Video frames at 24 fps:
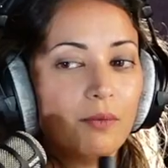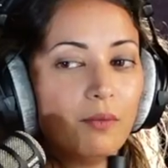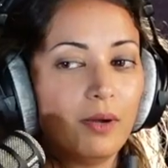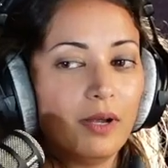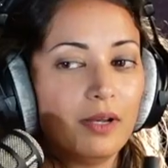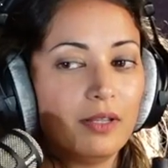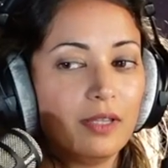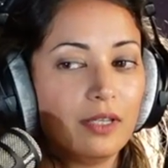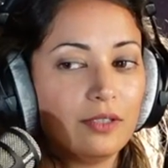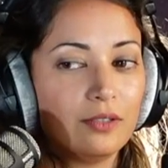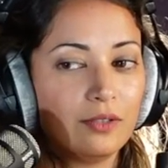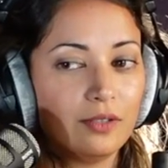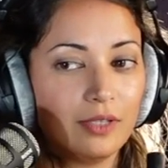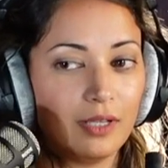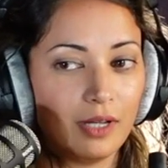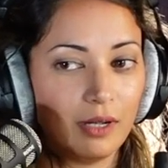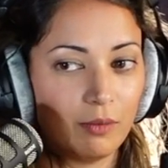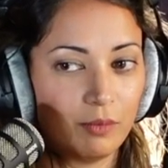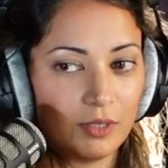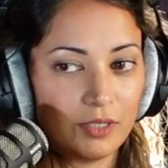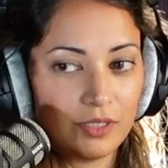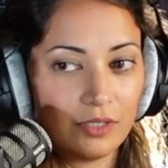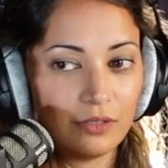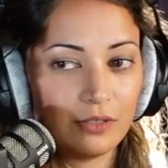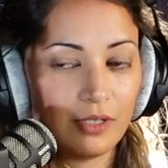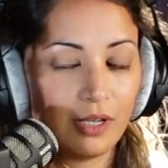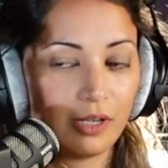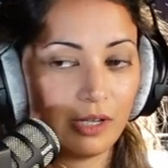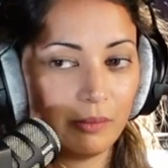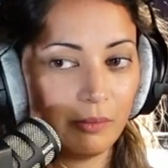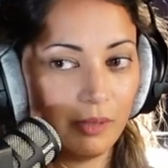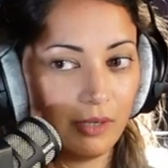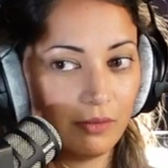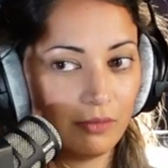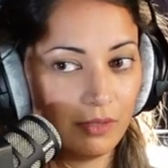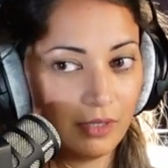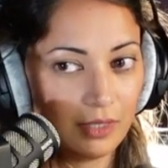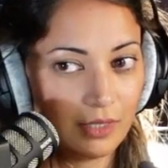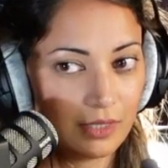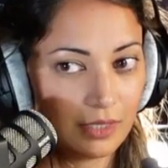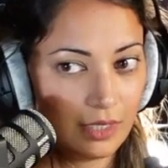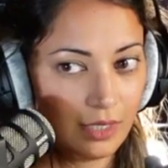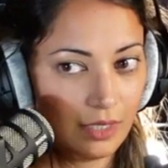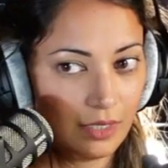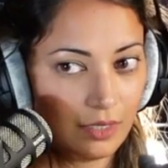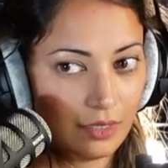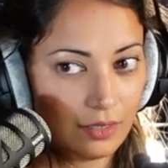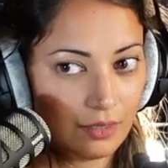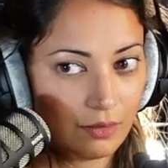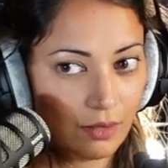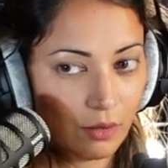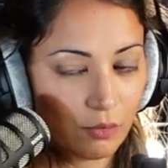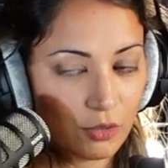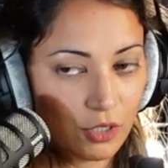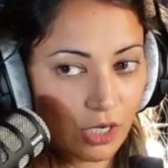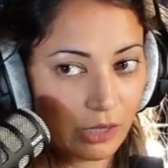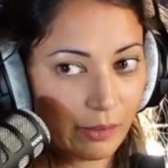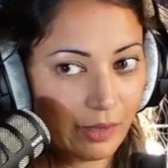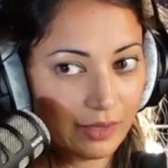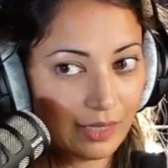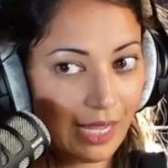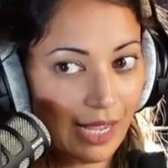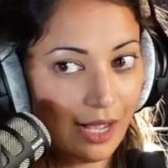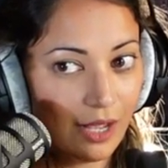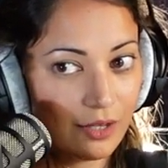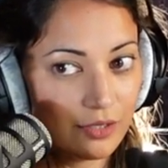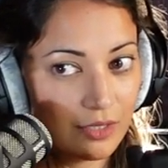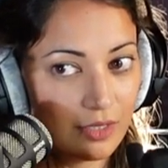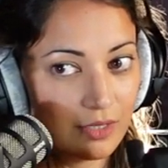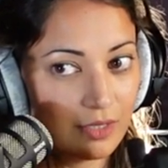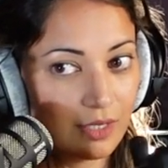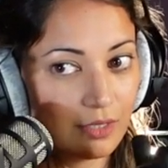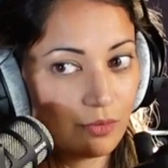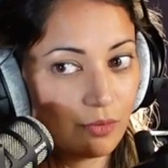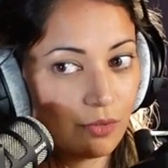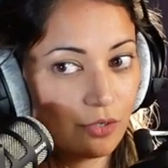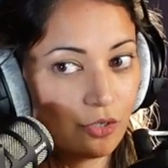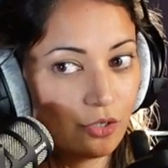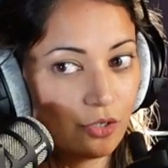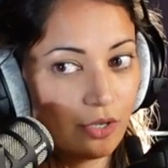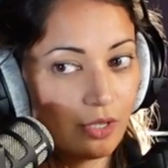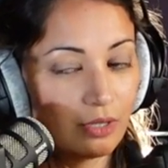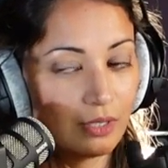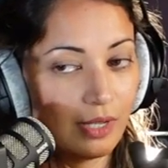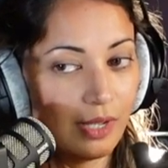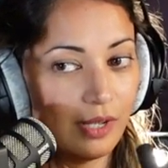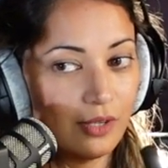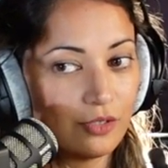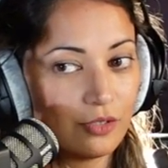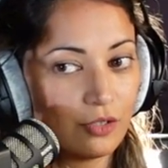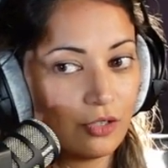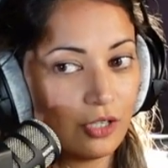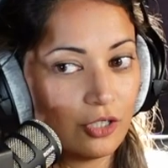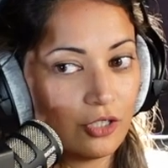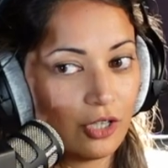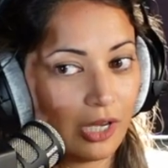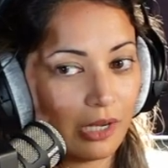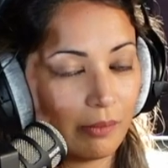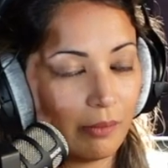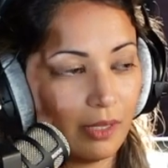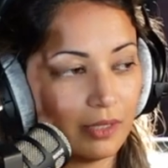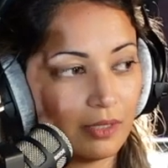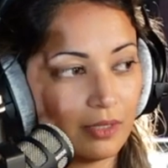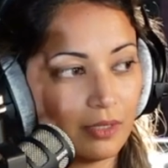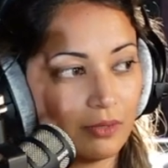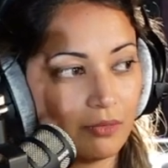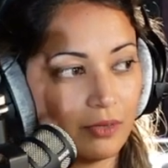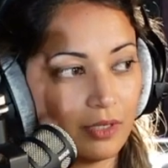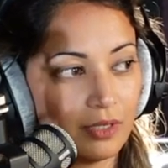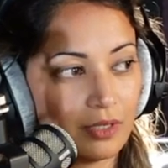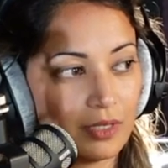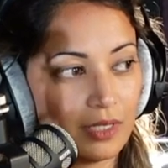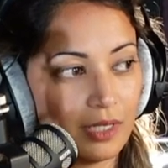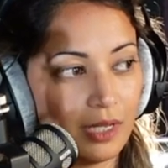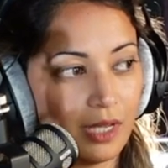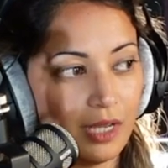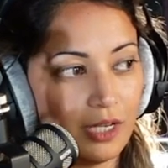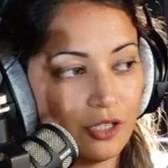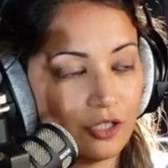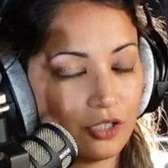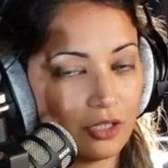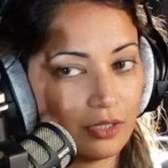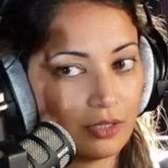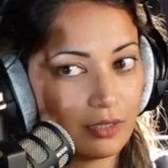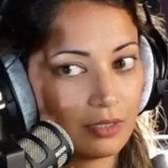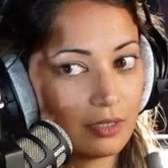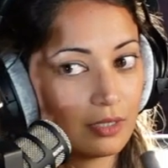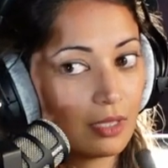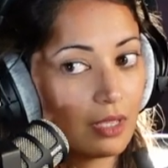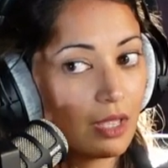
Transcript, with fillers: Why are they doing that? Are we still talking about real estate? Yeah, are we because the houses. That's what they're doing in the house. I or they talking like, about the real estate agents.